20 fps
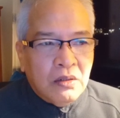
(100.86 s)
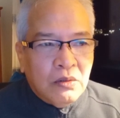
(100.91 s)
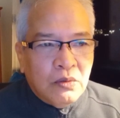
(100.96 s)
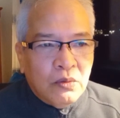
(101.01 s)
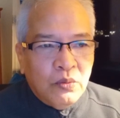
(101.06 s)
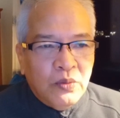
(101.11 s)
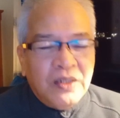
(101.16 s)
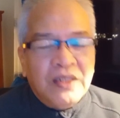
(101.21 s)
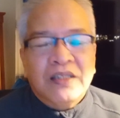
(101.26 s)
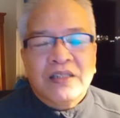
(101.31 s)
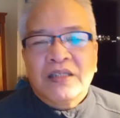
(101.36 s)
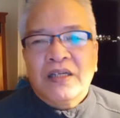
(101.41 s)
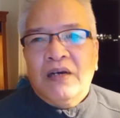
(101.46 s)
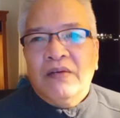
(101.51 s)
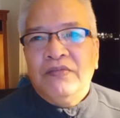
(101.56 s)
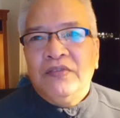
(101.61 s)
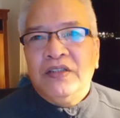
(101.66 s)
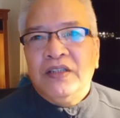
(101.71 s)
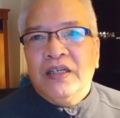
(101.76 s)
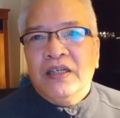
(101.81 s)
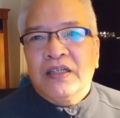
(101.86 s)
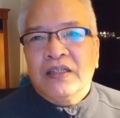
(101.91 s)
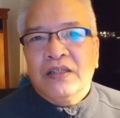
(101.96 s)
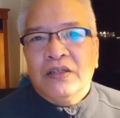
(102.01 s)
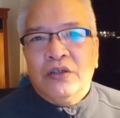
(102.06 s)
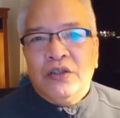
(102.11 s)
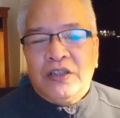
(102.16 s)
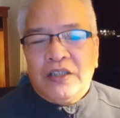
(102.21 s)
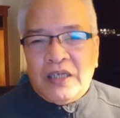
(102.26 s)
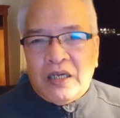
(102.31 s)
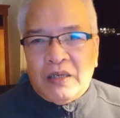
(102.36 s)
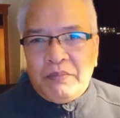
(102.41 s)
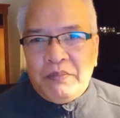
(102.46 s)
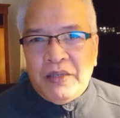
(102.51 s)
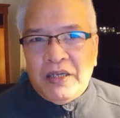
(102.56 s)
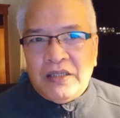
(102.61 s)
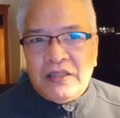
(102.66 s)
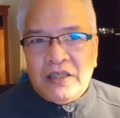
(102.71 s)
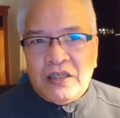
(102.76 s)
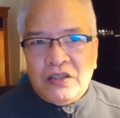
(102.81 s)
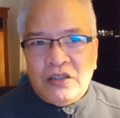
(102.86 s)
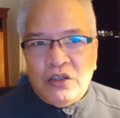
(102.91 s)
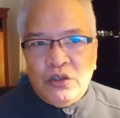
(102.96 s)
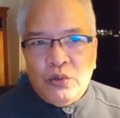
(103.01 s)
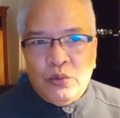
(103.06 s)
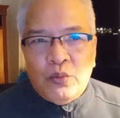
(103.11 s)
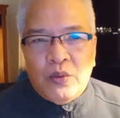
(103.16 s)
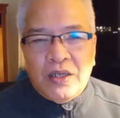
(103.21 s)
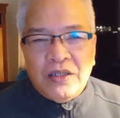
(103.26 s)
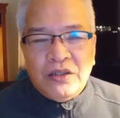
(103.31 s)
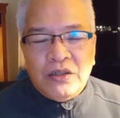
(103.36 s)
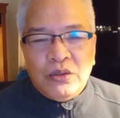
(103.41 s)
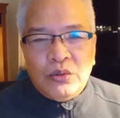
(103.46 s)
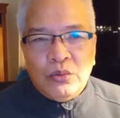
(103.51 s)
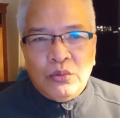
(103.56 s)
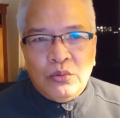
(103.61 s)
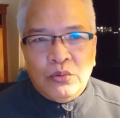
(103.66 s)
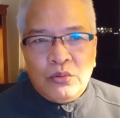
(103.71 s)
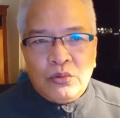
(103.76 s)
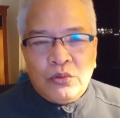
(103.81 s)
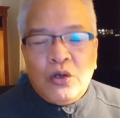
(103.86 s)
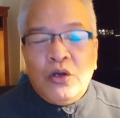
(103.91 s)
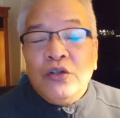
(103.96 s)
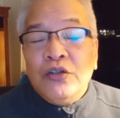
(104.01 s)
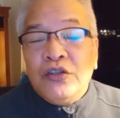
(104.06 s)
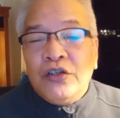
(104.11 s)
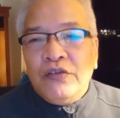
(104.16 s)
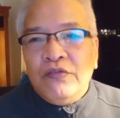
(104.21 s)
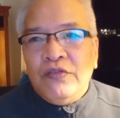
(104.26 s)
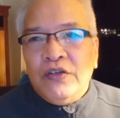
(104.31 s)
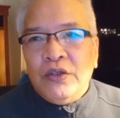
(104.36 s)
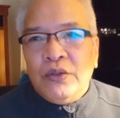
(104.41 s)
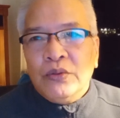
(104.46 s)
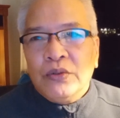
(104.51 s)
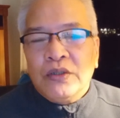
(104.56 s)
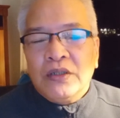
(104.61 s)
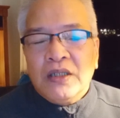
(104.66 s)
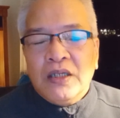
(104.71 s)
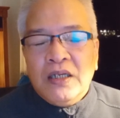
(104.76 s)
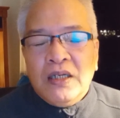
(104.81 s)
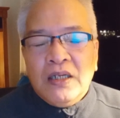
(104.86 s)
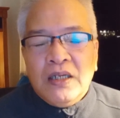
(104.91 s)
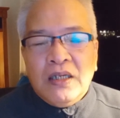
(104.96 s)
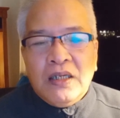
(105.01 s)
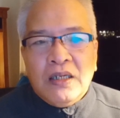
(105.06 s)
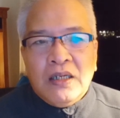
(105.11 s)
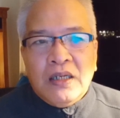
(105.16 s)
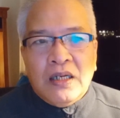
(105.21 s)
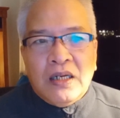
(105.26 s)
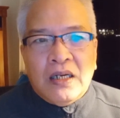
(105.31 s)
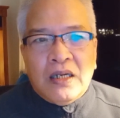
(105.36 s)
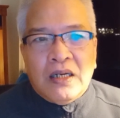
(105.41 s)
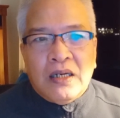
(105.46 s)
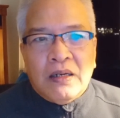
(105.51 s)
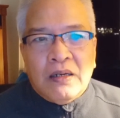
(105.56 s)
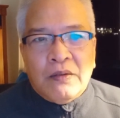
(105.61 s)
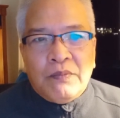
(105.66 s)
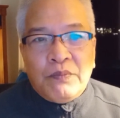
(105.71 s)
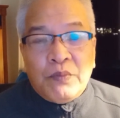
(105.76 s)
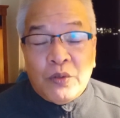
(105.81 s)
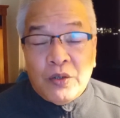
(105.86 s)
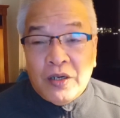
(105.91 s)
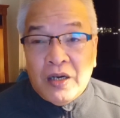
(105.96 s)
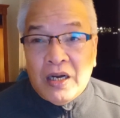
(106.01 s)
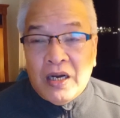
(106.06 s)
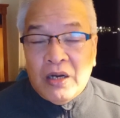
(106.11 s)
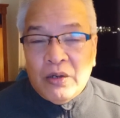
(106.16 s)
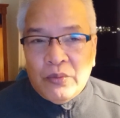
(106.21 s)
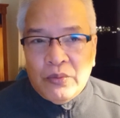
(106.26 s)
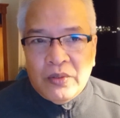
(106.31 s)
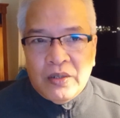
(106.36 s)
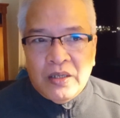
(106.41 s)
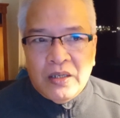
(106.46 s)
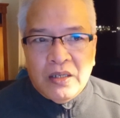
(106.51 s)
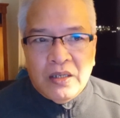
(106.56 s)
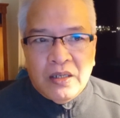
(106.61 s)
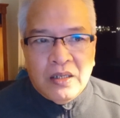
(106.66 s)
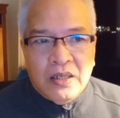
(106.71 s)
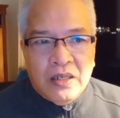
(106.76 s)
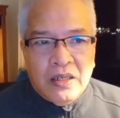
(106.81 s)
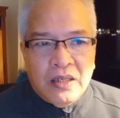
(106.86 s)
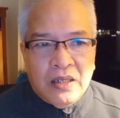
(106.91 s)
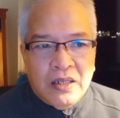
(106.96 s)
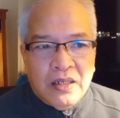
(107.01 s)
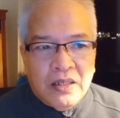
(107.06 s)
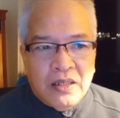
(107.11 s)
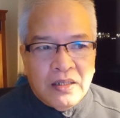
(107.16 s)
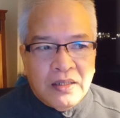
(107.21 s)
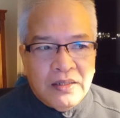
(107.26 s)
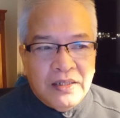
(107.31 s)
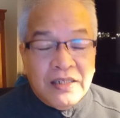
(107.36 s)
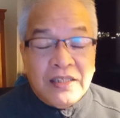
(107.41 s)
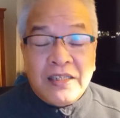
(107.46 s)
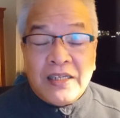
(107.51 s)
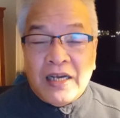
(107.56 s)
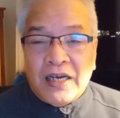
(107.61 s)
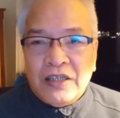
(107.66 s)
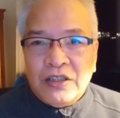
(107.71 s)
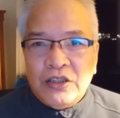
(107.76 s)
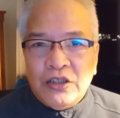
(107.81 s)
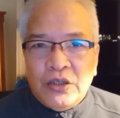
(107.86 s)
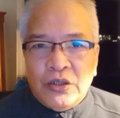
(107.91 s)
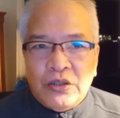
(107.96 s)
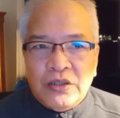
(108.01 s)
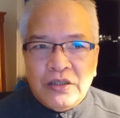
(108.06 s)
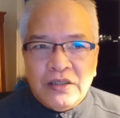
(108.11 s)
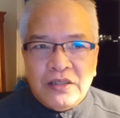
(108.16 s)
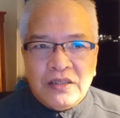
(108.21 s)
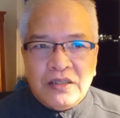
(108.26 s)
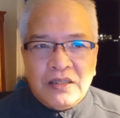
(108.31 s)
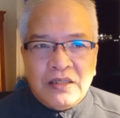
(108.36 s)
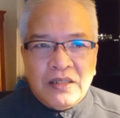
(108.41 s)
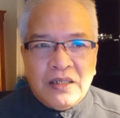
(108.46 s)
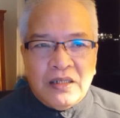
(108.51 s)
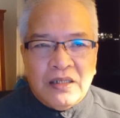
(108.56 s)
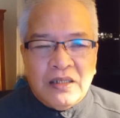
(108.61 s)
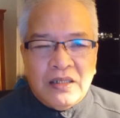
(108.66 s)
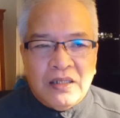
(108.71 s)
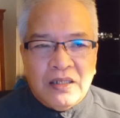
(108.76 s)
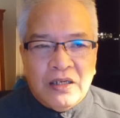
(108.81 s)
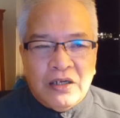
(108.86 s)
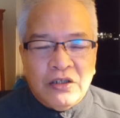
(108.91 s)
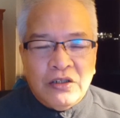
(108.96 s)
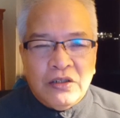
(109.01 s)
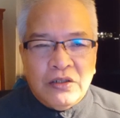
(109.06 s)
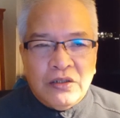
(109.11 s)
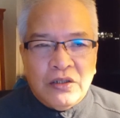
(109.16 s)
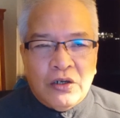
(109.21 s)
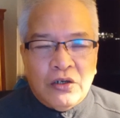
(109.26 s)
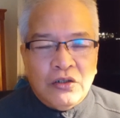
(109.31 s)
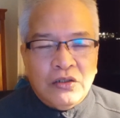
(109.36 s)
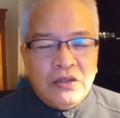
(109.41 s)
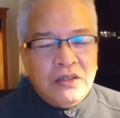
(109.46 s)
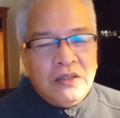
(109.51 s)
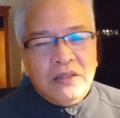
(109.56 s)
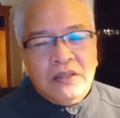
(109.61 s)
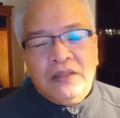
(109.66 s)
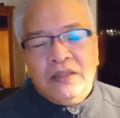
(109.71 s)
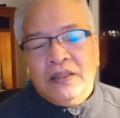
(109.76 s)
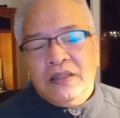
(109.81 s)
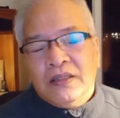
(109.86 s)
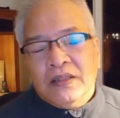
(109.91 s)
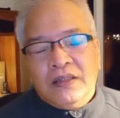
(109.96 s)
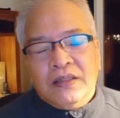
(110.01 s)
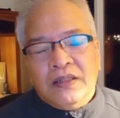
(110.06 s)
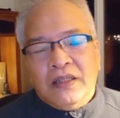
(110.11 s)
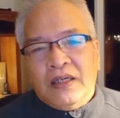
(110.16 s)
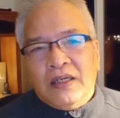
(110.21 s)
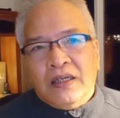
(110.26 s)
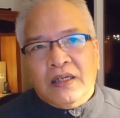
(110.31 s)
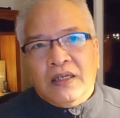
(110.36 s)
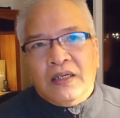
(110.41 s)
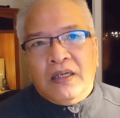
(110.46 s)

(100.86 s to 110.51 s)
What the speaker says: with subject or topic that you want to contribute for our discussions on the